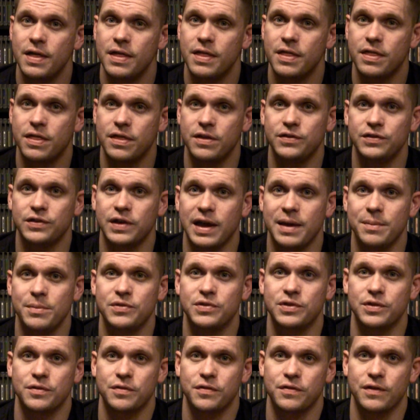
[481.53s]
This game
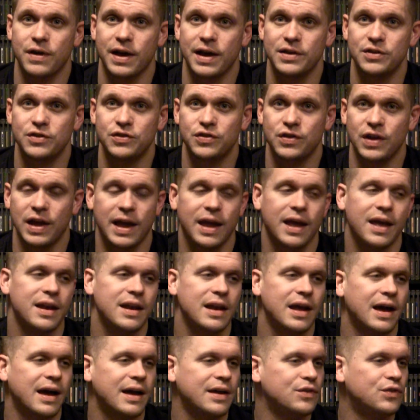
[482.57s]
is in French,
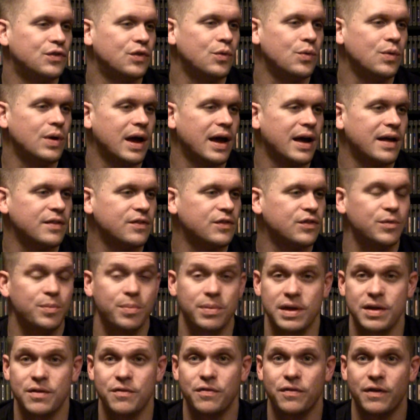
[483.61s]
and I do not
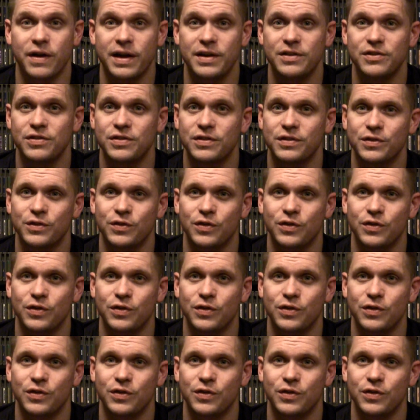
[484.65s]
speak French,